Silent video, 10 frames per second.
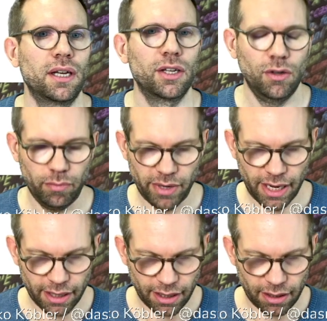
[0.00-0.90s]
Go
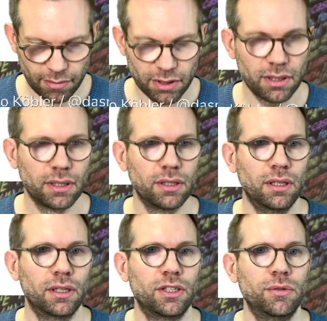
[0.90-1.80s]
back and
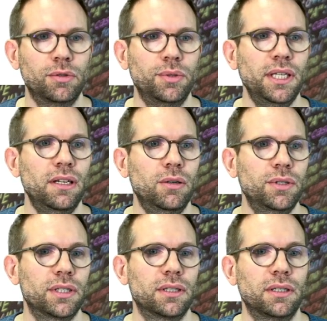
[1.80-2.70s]
do a
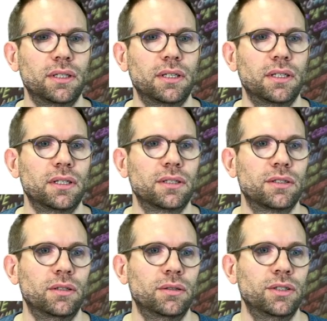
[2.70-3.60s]
reload.
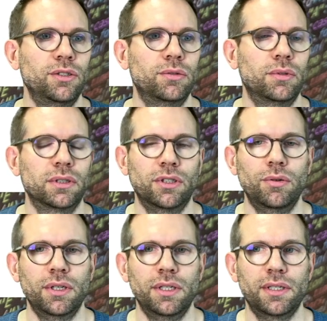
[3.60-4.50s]
So a new
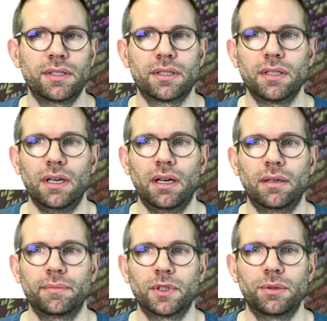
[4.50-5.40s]
token is
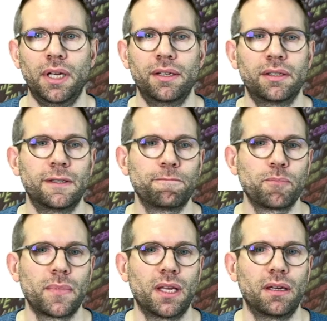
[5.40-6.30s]
created.
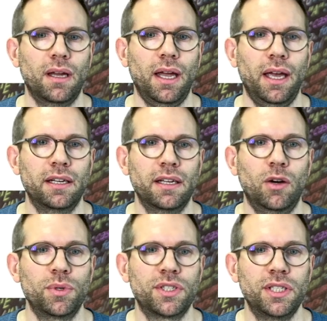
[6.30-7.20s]
And now
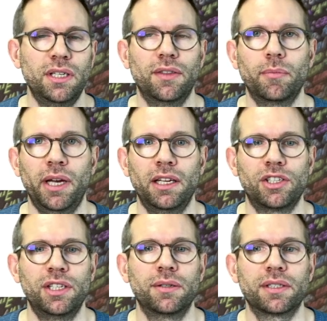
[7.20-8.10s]
we see the page
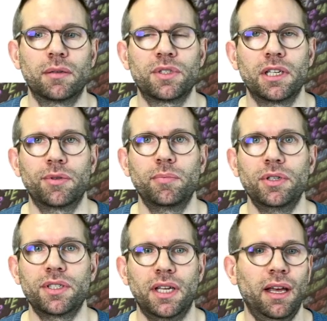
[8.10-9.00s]
here, some secret
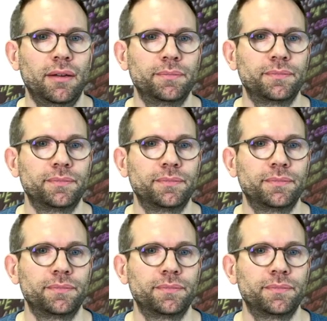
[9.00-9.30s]
books again.